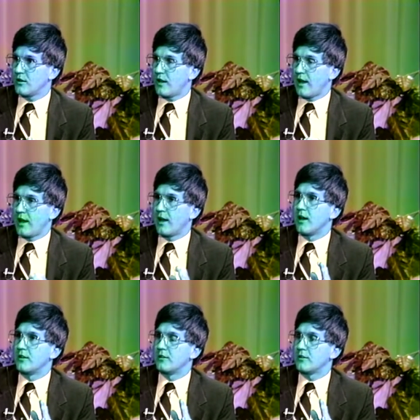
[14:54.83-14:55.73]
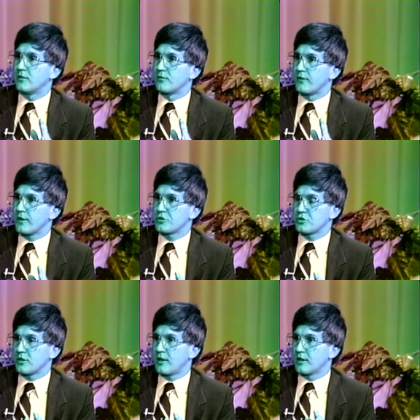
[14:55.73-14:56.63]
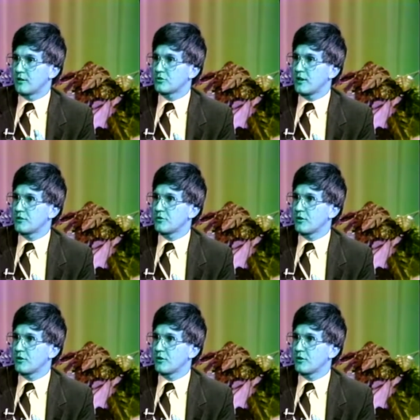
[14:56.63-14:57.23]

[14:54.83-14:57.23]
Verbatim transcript: and the finger should not get inside the trigger